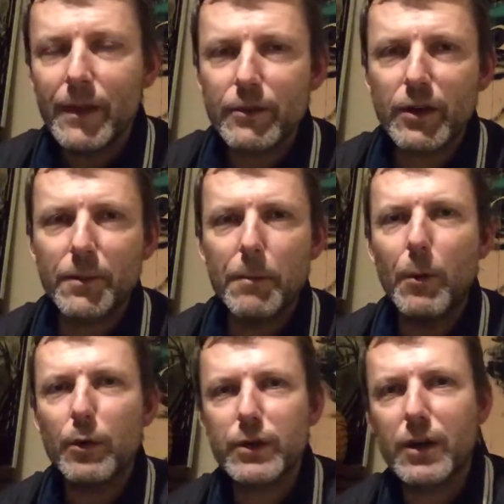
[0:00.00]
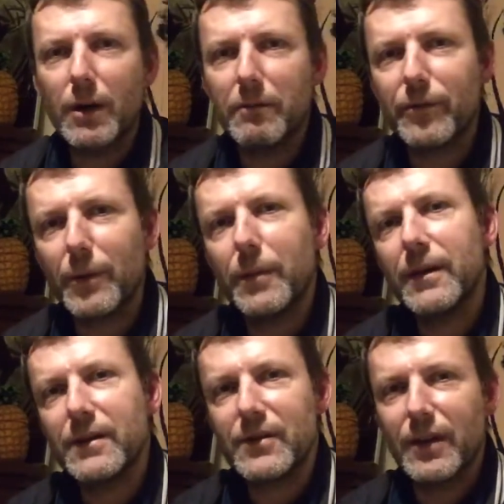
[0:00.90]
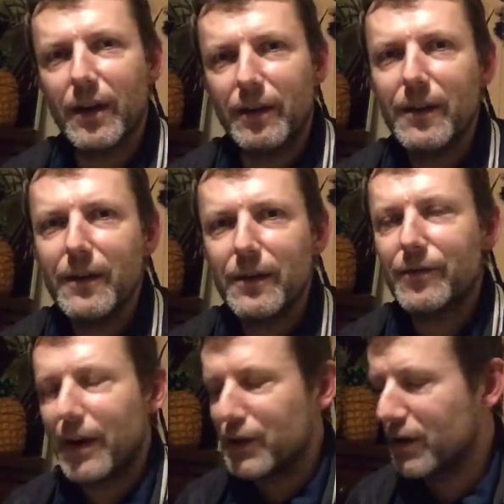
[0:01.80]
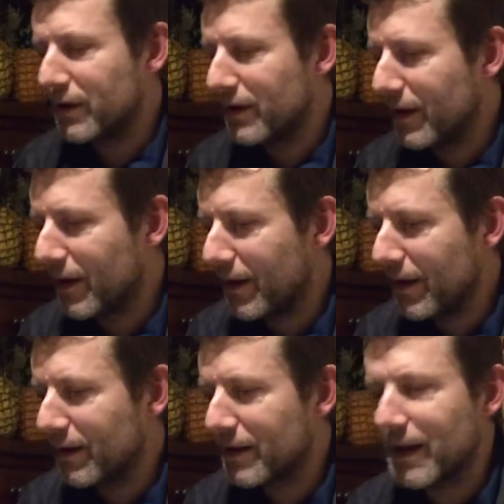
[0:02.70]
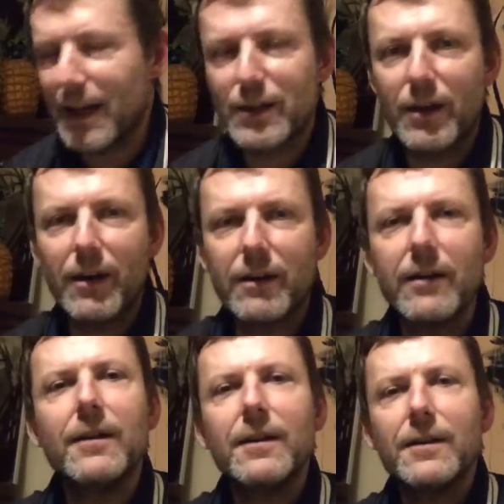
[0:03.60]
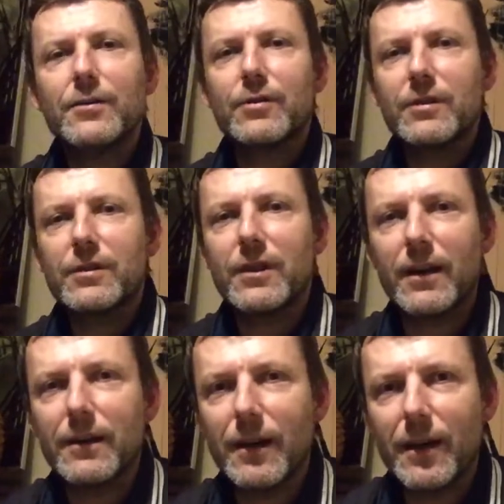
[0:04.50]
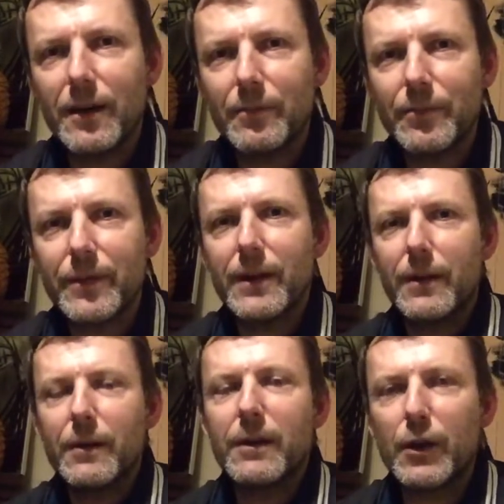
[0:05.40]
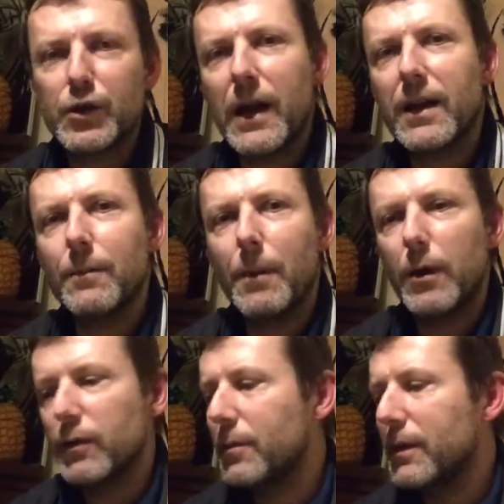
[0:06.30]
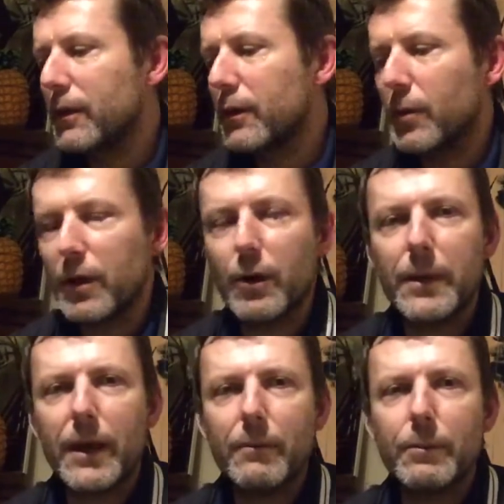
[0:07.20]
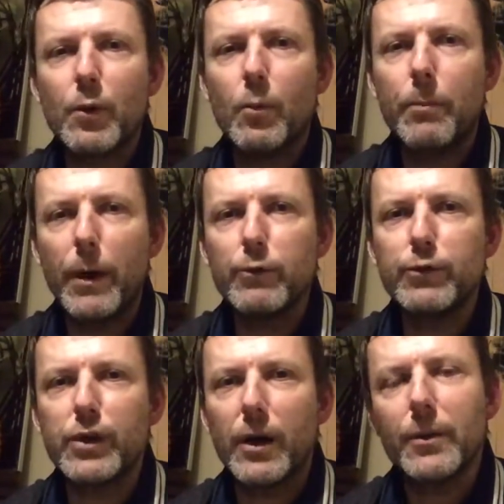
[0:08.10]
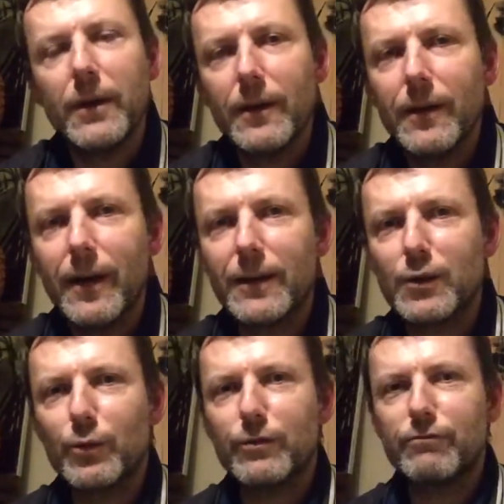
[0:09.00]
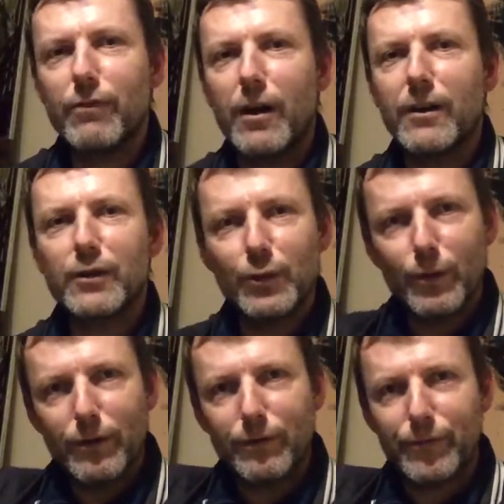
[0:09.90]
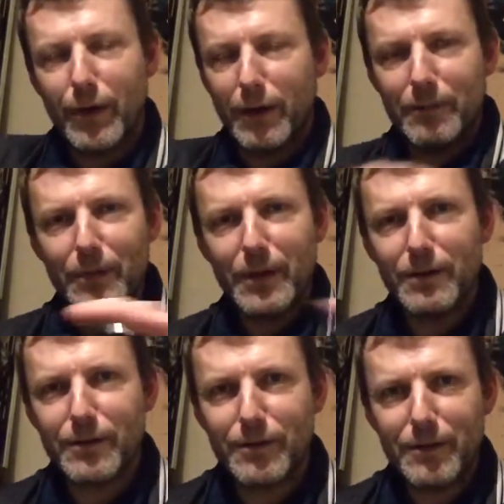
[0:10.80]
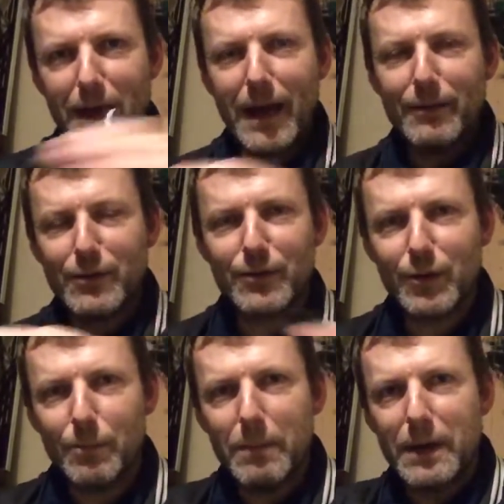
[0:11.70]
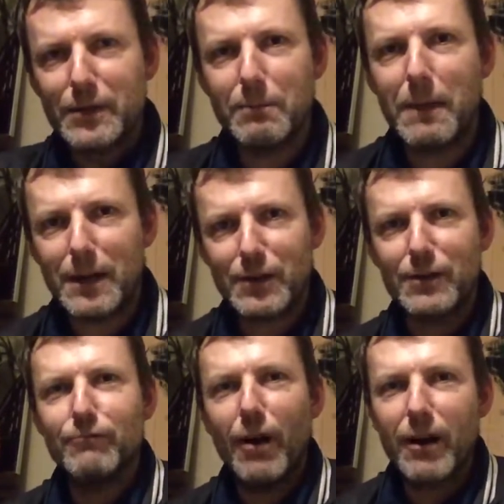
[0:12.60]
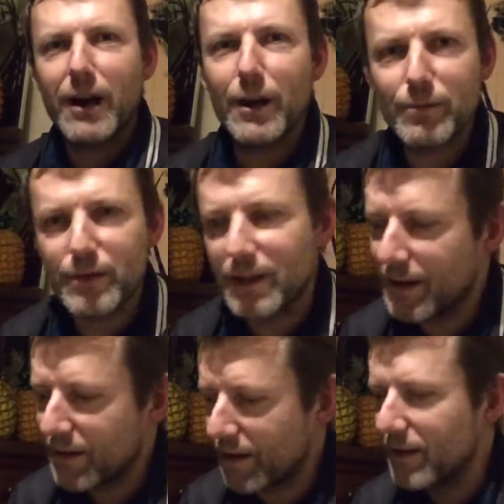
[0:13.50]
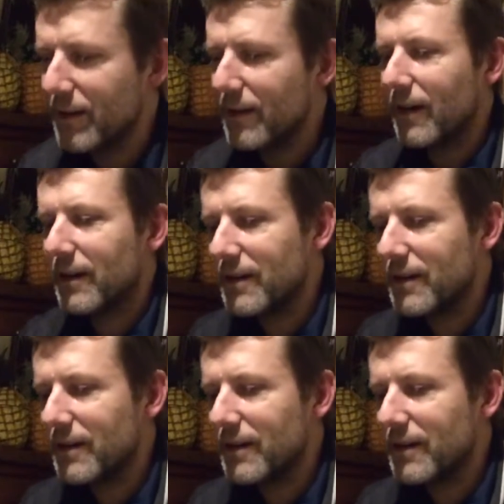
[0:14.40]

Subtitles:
There's going to be more to come from his fashion catalogue, should I say. You know, they got Giacomo. There'll be another one coming out called Bojo, and it's all the wrong sort of how to sort of mix and match the wrong clothes together, and